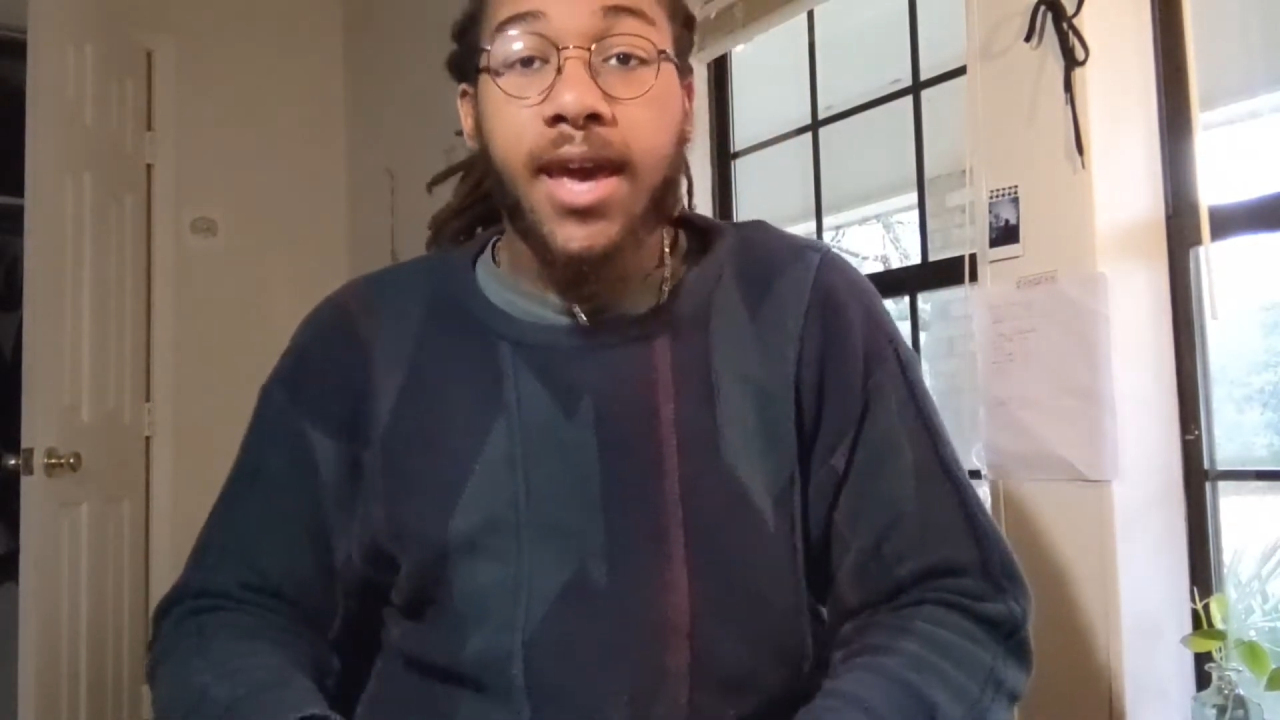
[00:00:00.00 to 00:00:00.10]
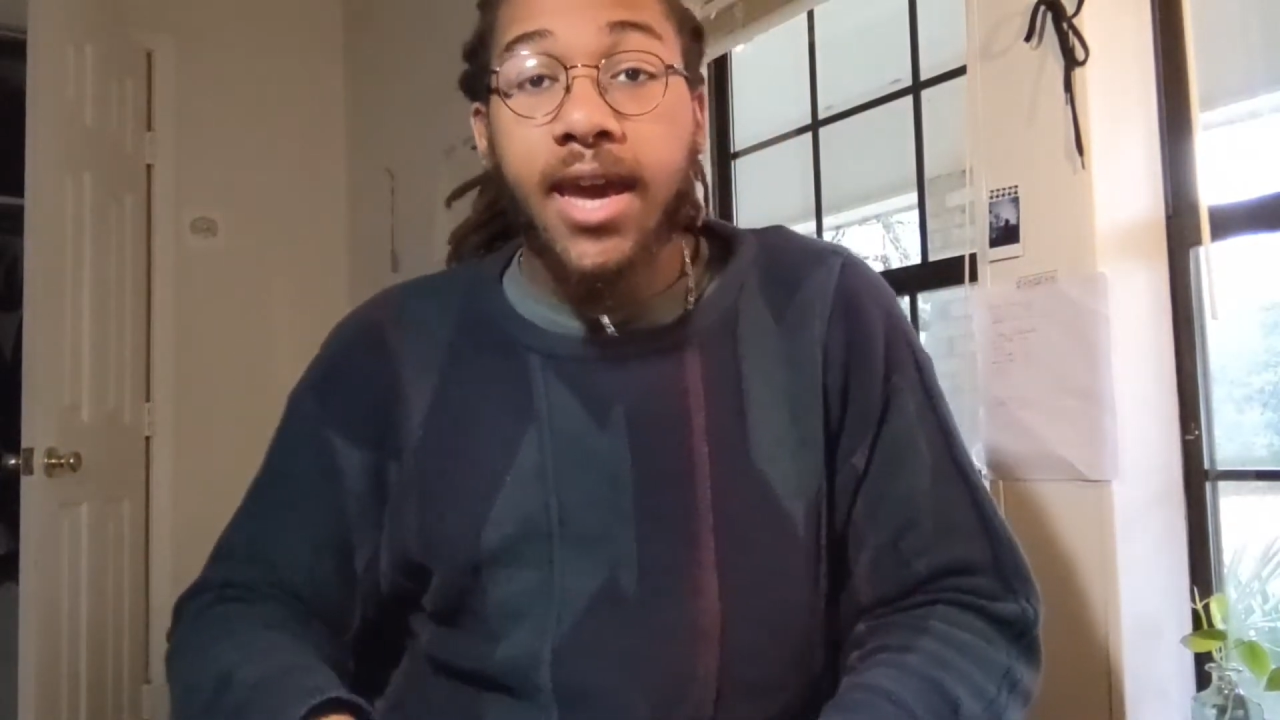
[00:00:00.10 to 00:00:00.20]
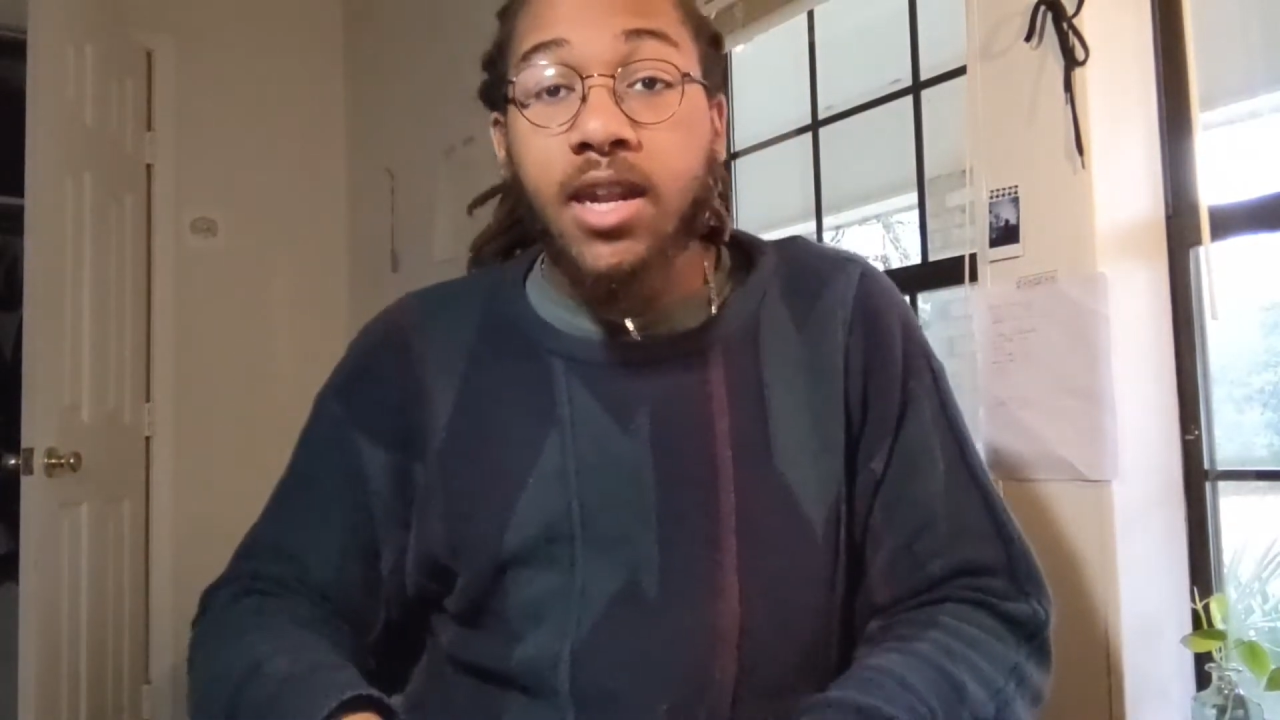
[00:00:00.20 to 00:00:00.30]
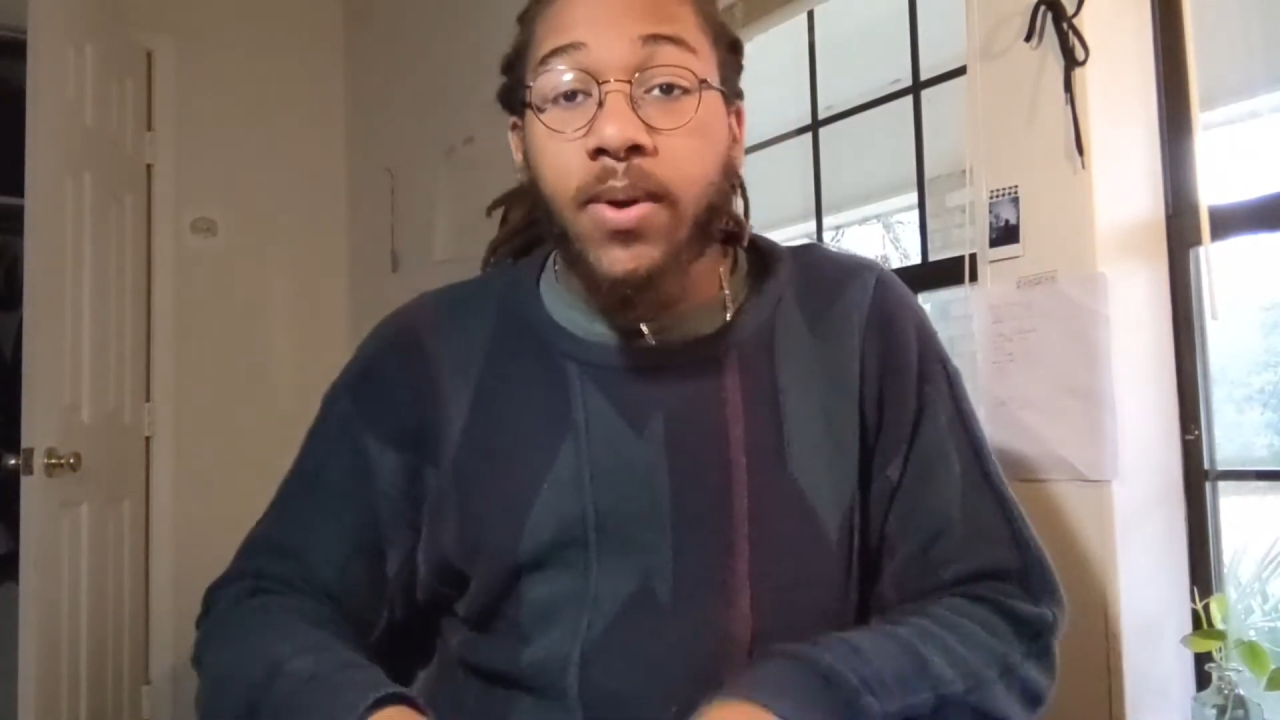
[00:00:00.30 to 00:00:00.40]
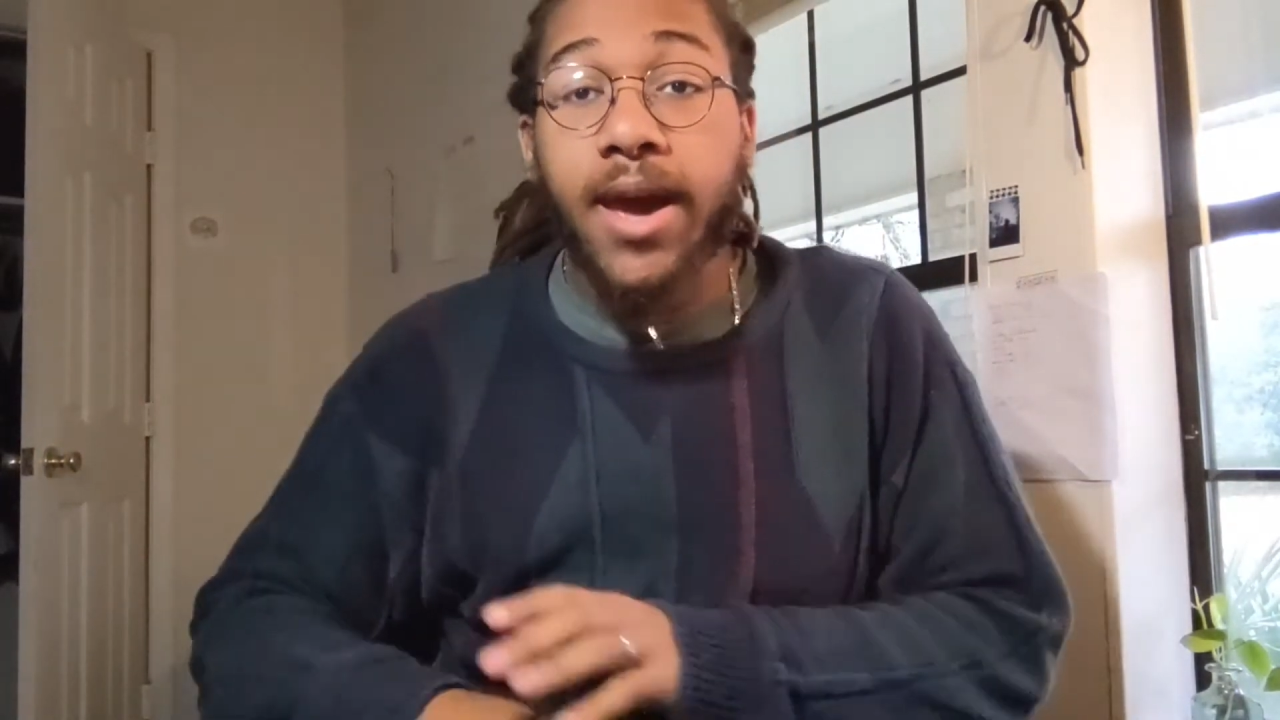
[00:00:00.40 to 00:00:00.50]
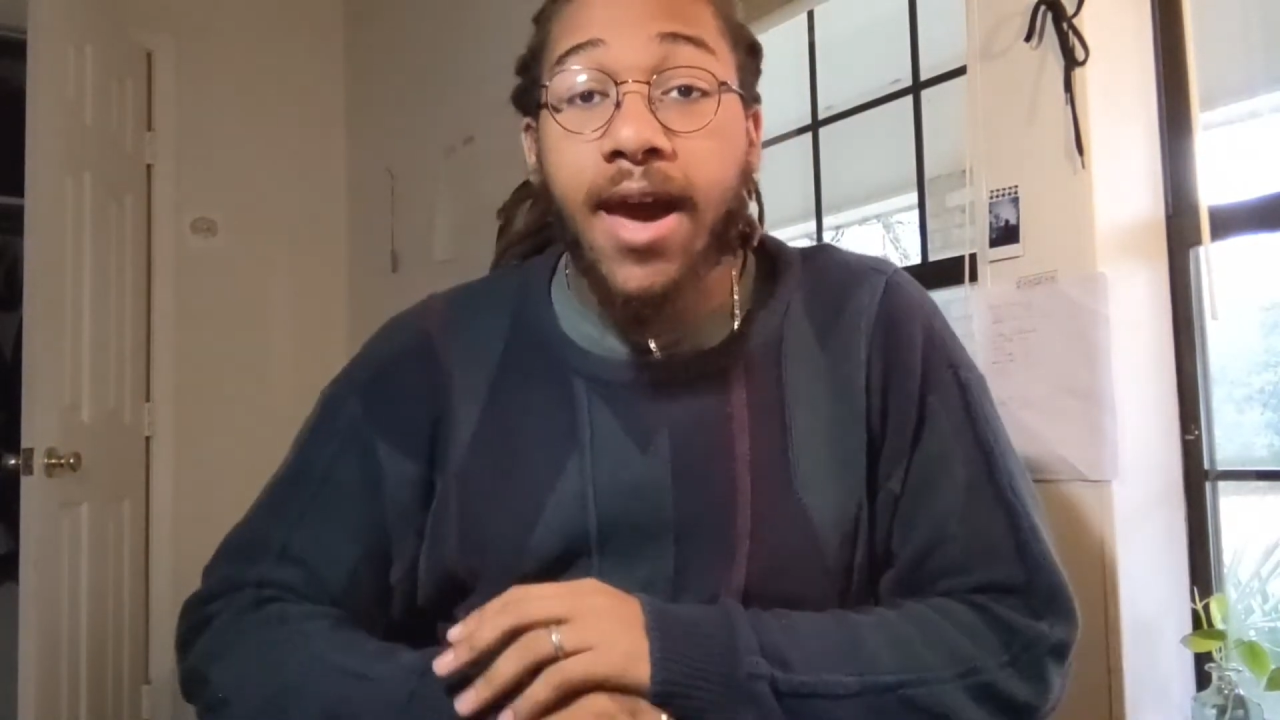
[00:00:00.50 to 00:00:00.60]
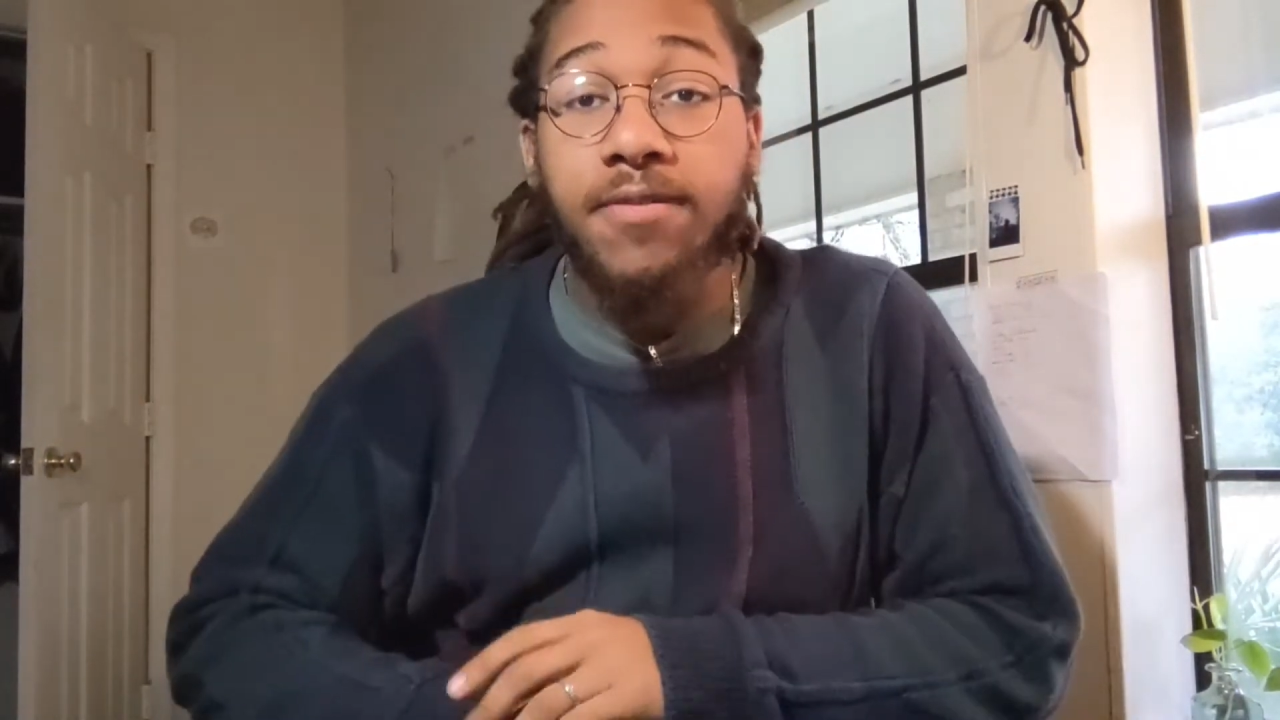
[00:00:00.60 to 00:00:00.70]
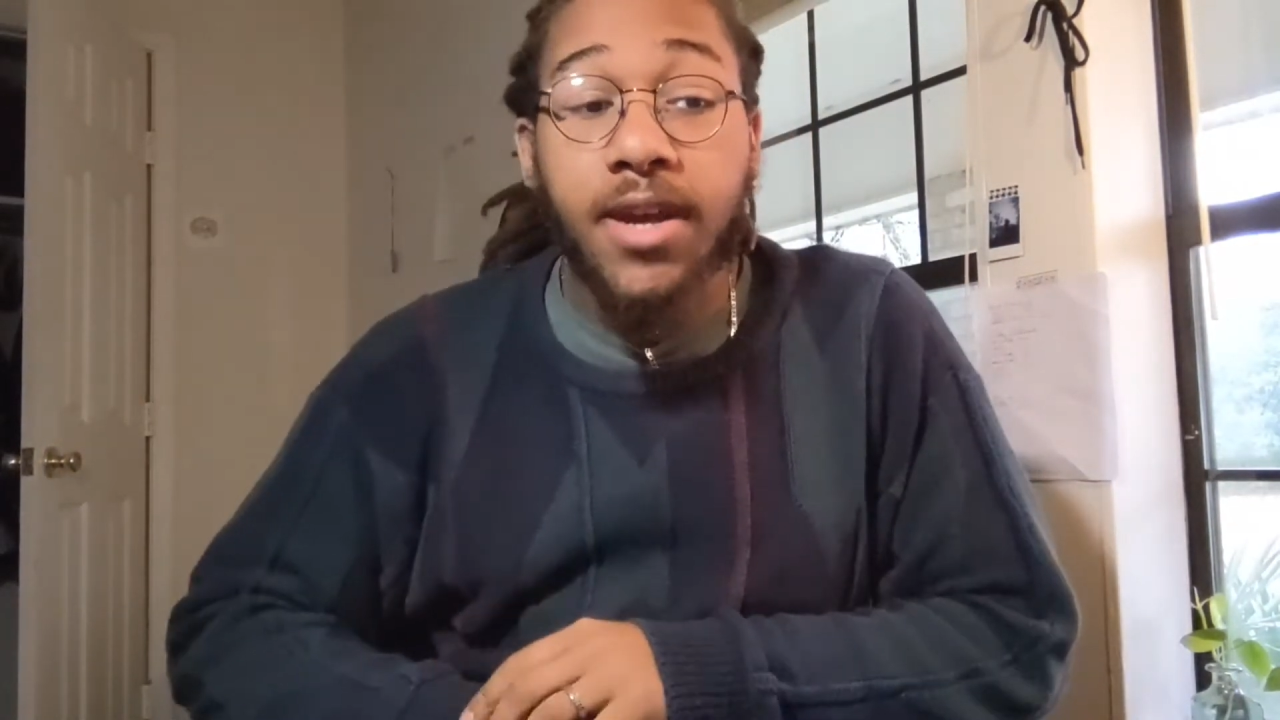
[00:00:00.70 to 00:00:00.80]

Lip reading: Anyway, I have